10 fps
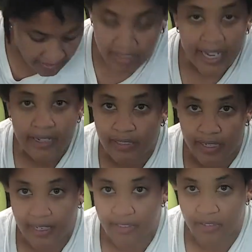legs get
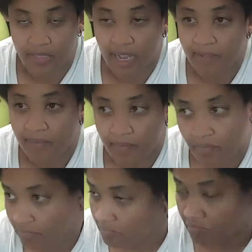kicked a lot.
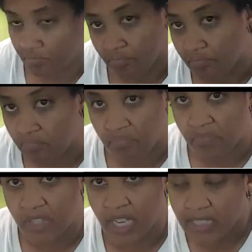
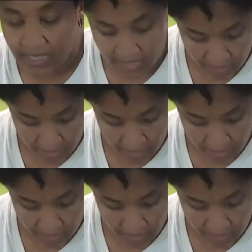Doesn't end the